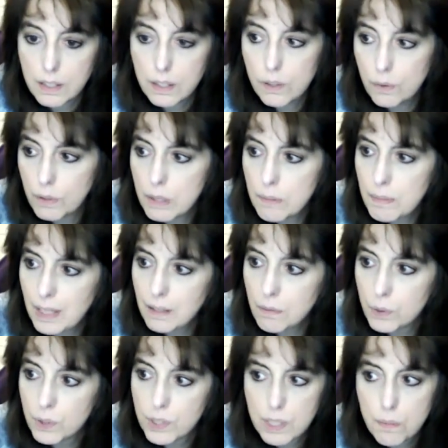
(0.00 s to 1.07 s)
You know what I mean?
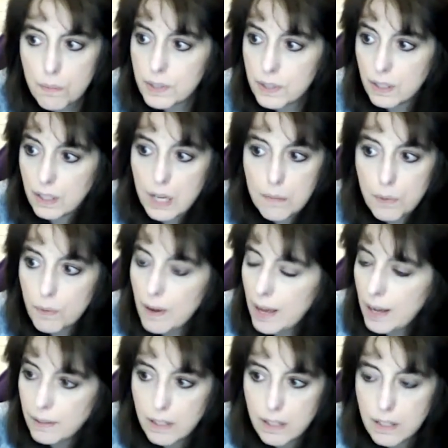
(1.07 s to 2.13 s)
Where someone's going to come
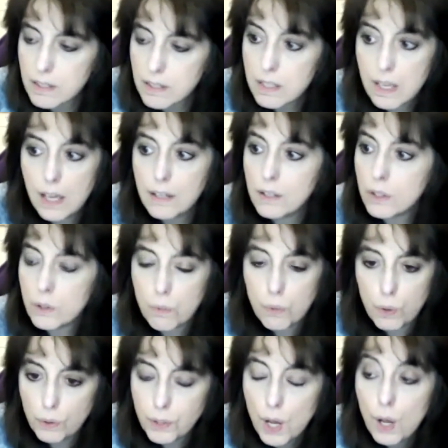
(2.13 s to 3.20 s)
around and it's the end of the
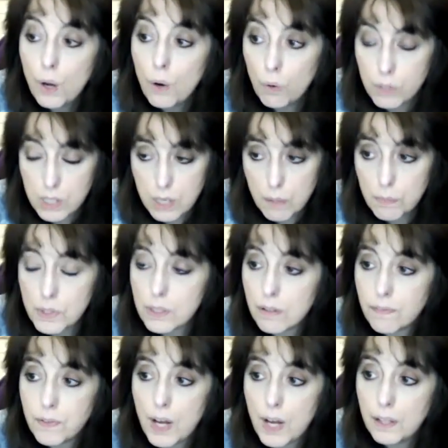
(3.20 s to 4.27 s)
world. Someone's going
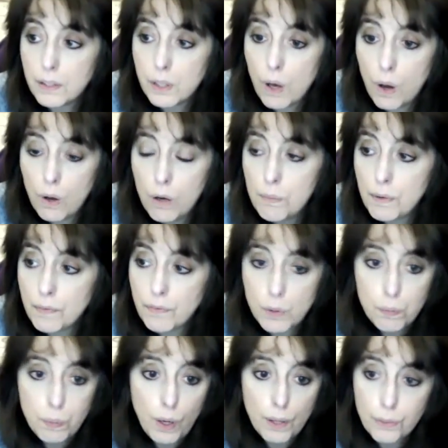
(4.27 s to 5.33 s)
to follow you home if you
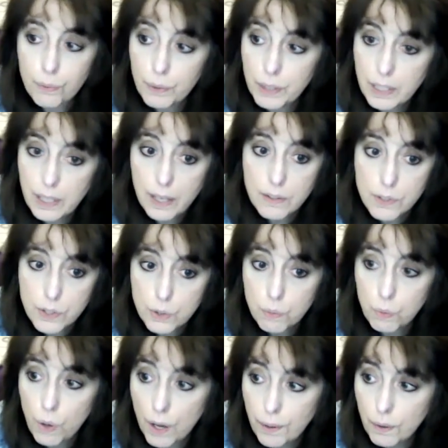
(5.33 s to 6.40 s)
bought 3 cases of
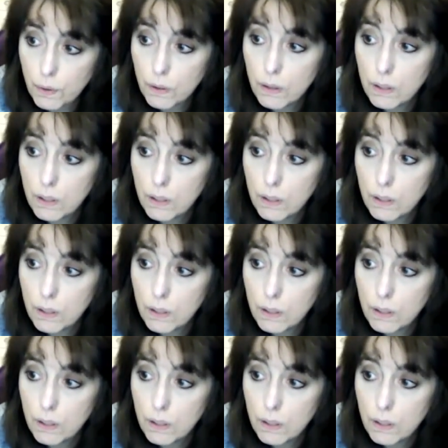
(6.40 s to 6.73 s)
water.